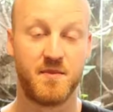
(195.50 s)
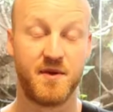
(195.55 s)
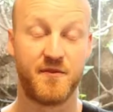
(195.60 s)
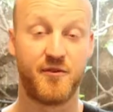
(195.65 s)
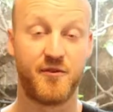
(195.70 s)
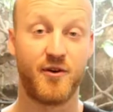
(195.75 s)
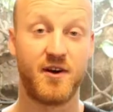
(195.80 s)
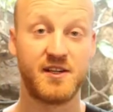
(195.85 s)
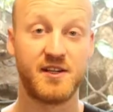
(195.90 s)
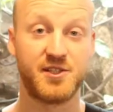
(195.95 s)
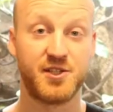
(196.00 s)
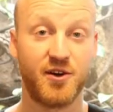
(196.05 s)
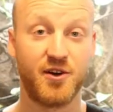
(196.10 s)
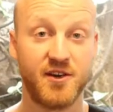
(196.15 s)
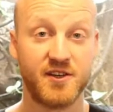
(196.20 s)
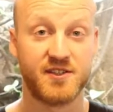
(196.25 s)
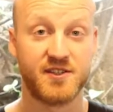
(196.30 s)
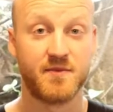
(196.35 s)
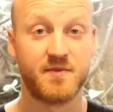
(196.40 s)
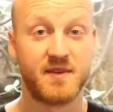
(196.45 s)
Before I show
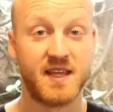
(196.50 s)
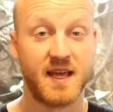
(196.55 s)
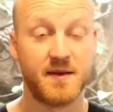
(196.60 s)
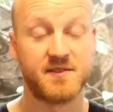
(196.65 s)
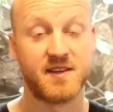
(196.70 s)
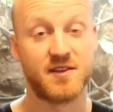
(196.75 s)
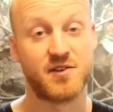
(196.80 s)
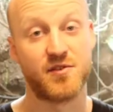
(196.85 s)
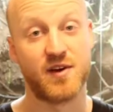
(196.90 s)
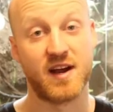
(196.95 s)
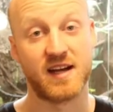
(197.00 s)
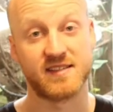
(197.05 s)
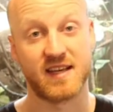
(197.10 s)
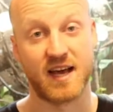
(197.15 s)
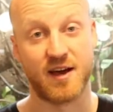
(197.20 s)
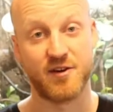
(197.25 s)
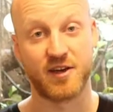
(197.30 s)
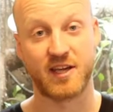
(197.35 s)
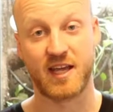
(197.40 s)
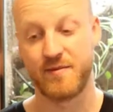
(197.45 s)
you some tips and tricks
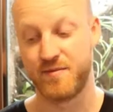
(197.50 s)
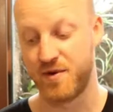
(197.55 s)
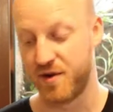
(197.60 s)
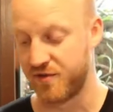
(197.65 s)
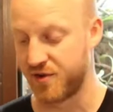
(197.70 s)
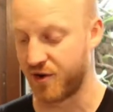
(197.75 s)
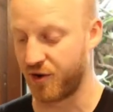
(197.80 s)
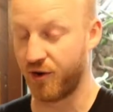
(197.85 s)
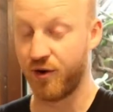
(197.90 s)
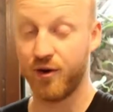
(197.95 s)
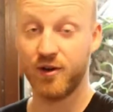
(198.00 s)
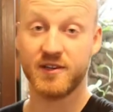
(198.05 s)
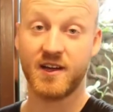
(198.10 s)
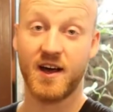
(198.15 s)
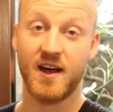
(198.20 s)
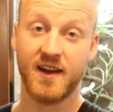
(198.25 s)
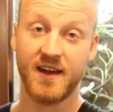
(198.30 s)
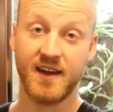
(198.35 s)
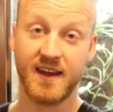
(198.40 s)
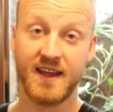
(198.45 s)
how you can move your old
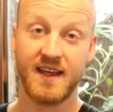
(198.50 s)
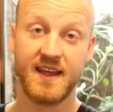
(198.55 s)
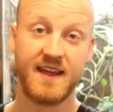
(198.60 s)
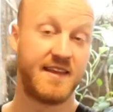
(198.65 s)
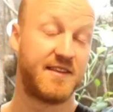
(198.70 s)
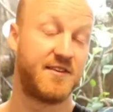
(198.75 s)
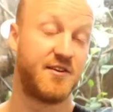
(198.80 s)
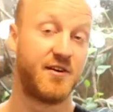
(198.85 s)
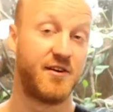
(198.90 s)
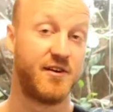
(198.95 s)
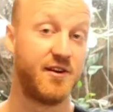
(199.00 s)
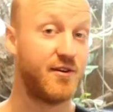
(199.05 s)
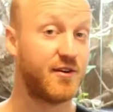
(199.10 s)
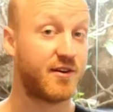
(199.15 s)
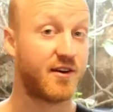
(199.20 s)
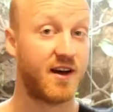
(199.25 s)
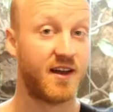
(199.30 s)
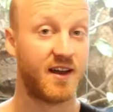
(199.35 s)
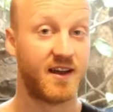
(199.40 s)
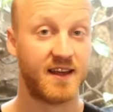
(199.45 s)
colony into your new
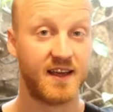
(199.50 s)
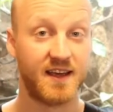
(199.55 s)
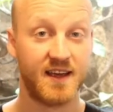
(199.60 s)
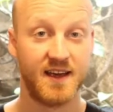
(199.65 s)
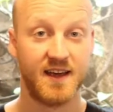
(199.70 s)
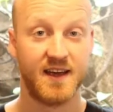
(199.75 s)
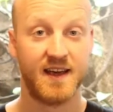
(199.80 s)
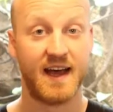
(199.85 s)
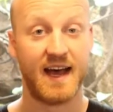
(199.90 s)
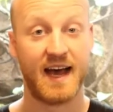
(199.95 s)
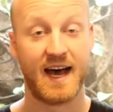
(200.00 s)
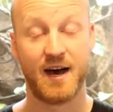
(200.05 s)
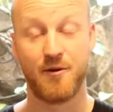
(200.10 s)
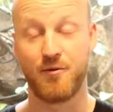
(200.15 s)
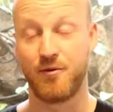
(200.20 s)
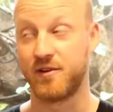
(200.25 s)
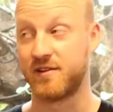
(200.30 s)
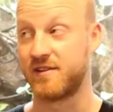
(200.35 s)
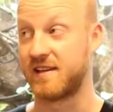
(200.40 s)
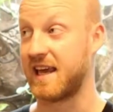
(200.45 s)
colony, I
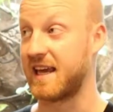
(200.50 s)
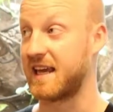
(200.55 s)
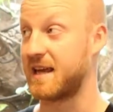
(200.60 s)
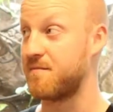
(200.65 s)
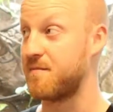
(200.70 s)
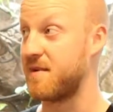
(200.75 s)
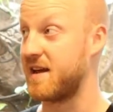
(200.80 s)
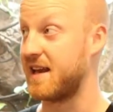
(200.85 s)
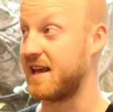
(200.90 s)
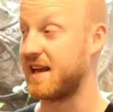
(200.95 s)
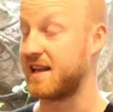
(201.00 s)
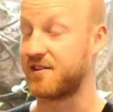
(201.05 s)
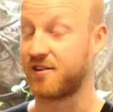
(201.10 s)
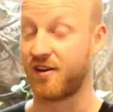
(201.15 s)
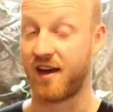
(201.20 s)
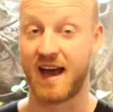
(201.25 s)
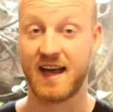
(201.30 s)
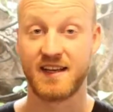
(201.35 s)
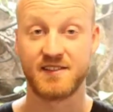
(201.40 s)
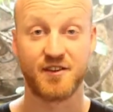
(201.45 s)
will take a minute
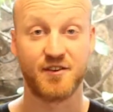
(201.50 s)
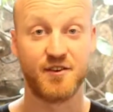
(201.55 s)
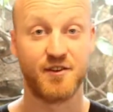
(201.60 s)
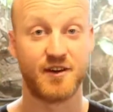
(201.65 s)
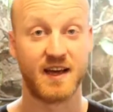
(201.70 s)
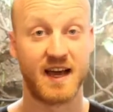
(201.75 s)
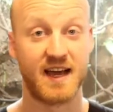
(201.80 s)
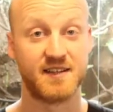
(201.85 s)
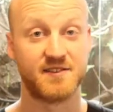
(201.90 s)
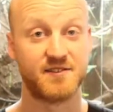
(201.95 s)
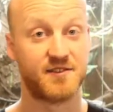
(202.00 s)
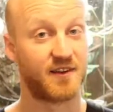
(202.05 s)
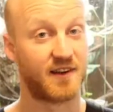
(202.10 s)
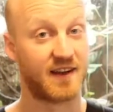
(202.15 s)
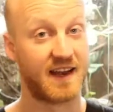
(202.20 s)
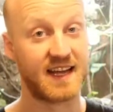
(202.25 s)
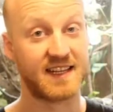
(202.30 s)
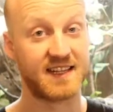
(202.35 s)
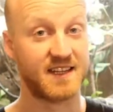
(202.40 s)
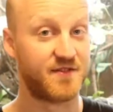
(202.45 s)
to ask you guys to
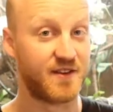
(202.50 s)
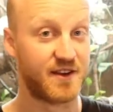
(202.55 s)
like this